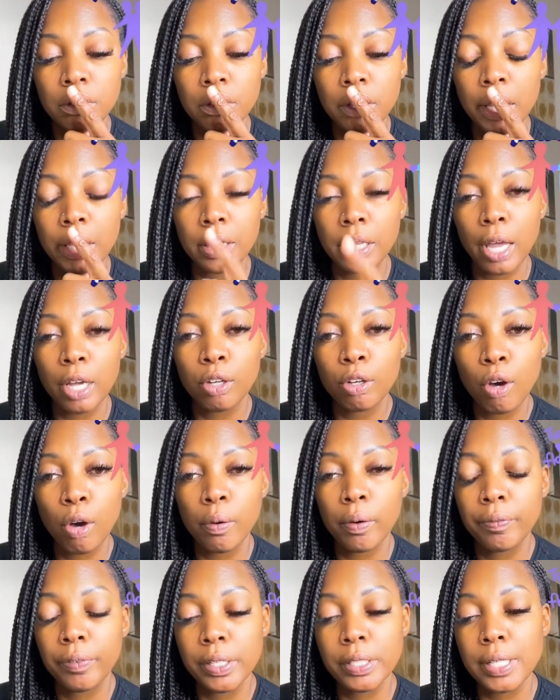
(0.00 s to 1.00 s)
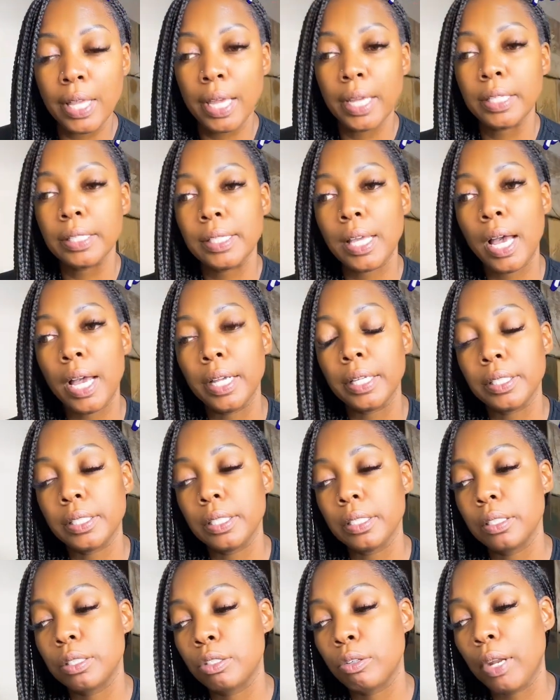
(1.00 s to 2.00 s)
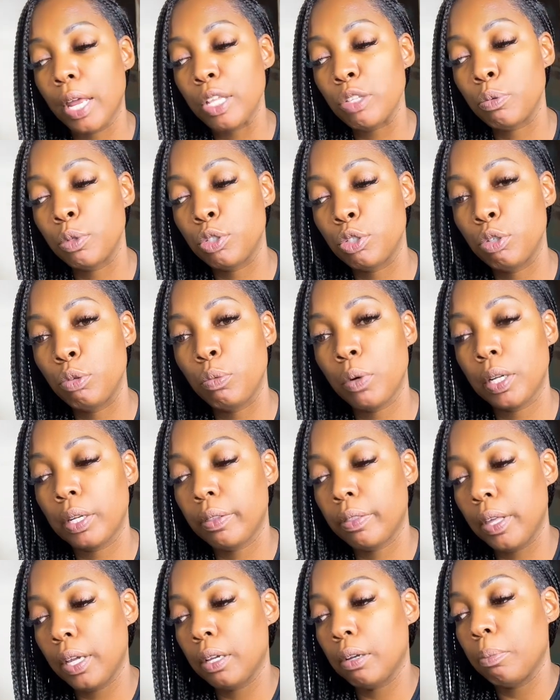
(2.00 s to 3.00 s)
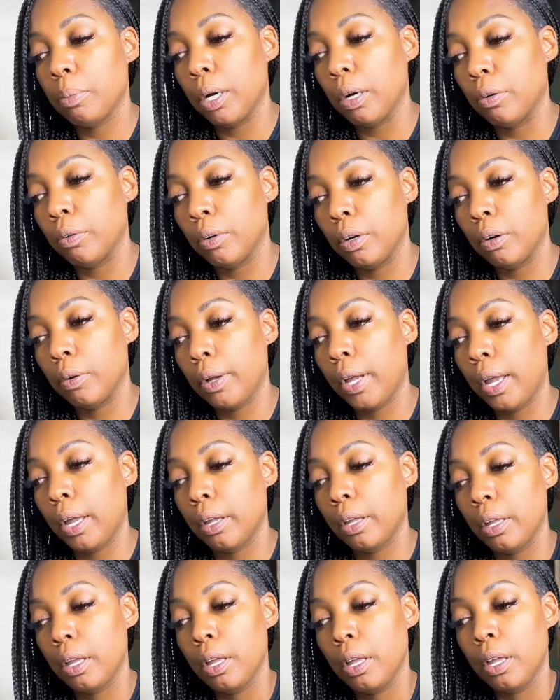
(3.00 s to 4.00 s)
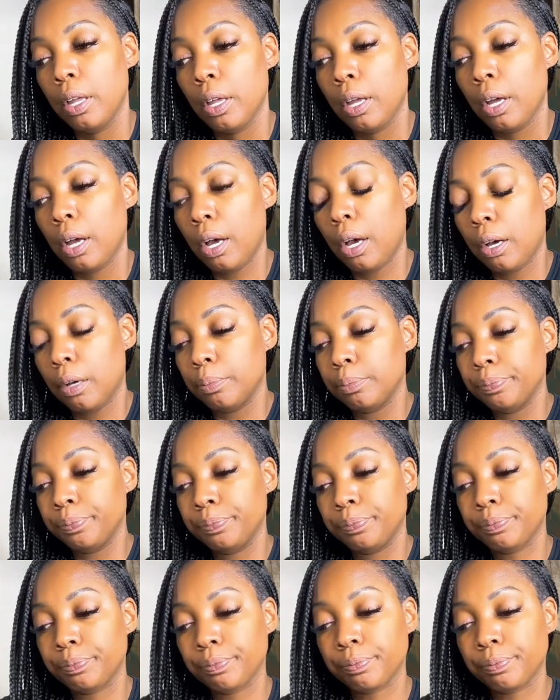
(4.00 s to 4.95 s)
and let go of this anxiety. So that's what you want to think about, okay? Um,